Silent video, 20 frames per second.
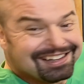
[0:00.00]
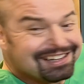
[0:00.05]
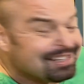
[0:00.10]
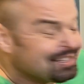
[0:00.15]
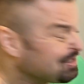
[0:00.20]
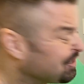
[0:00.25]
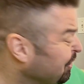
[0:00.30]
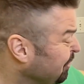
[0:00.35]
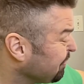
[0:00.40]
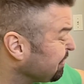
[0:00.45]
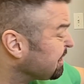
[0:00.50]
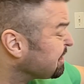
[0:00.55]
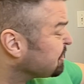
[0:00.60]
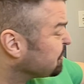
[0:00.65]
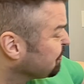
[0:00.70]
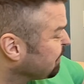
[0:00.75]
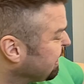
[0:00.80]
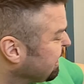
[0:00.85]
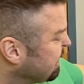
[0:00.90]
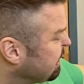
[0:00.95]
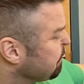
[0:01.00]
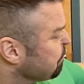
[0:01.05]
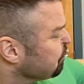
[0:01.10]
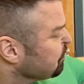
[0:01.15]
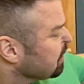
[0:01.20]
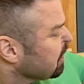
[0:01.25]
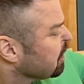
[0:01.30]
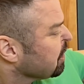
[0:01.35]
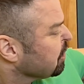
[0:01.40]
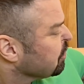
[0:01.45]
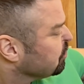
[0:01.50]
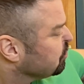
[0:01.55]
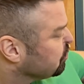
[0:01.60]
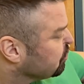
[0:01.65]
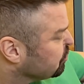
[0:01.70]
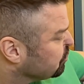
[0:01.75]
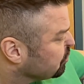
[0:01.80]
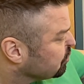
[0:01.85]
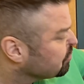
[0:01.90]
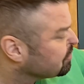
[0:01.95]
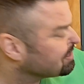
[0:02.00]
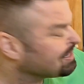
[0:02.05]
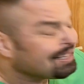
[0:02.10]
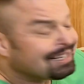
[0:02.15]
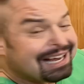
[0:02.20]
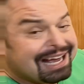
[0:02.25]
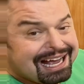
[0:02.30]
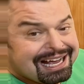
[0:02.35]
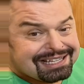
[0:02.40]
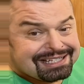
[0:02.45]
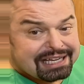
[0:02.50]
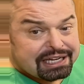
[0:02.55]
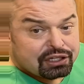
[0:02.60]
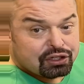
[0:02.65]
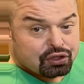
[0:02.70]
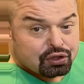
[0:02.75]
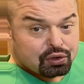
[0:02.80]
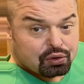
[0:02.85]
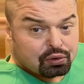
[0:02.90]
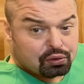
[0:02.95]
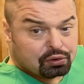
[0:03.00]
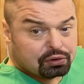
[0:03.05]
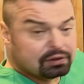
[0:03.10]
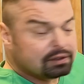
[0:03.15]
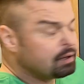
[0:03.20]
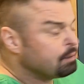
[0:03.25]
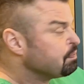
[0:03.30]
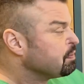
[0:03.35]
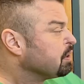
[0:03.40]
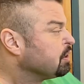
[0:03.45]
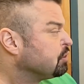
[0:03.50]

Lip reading: So this way, you use it as a tool